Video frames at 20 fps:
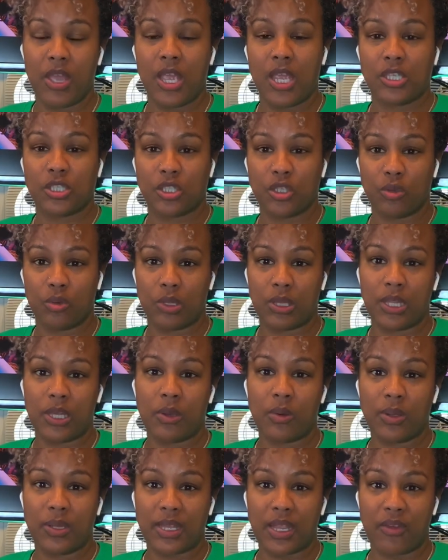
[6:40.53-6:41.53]
So you click
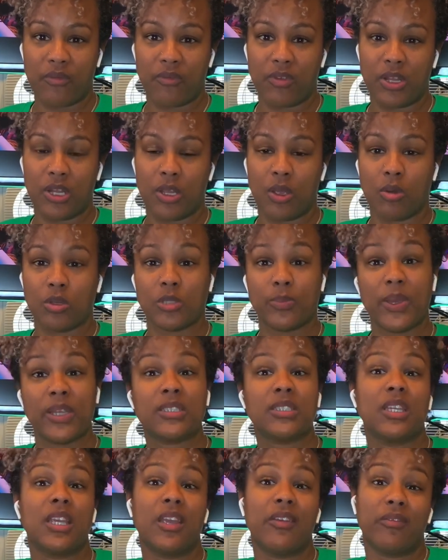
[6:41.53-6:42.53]
on that video,
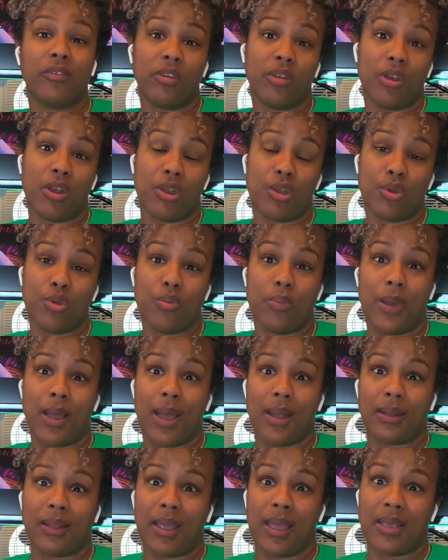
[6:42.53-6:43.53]
especially if you're a new
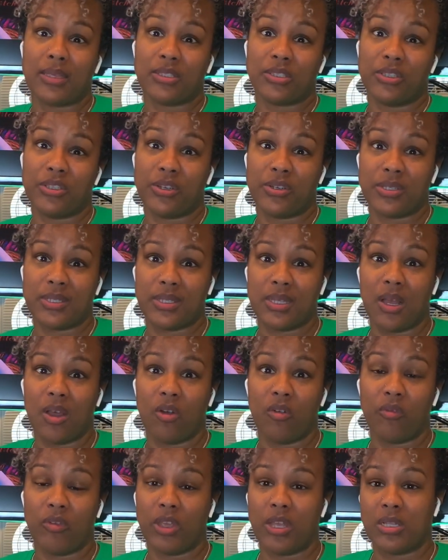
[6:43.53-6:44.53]
podcaster
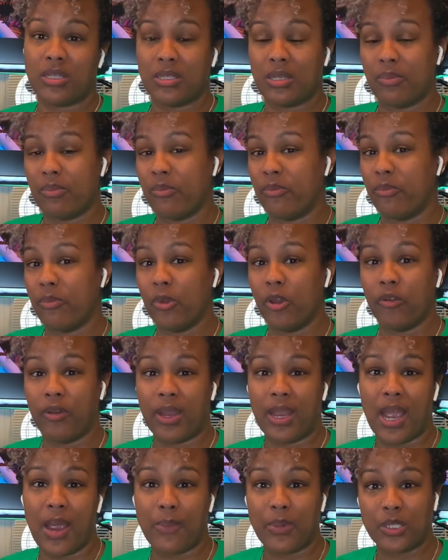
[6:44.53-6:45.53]
yourself. It's a
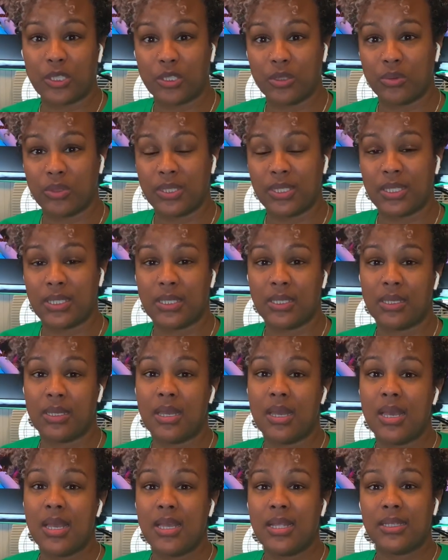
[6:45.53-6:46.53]
great opportunity
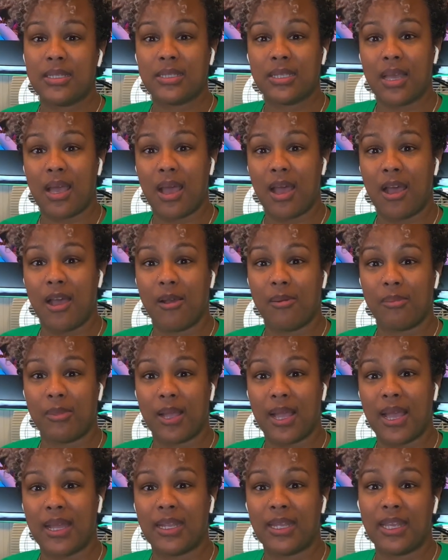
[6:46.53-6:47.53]
to um,
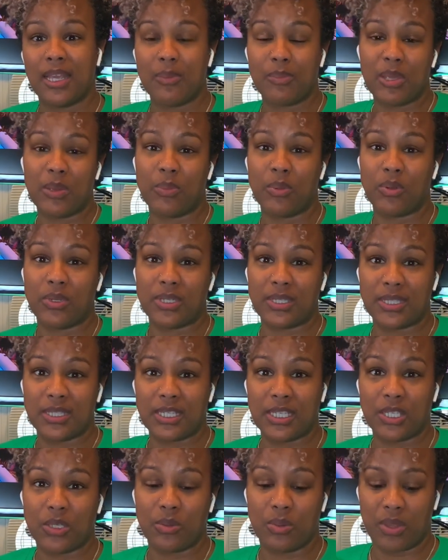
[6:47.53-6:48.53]
kind of get people to see
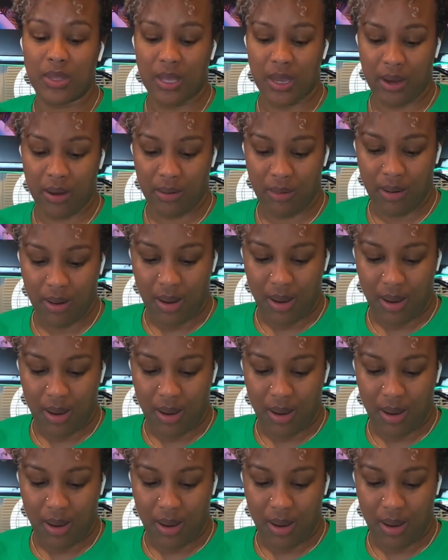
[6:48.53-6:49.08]
you there.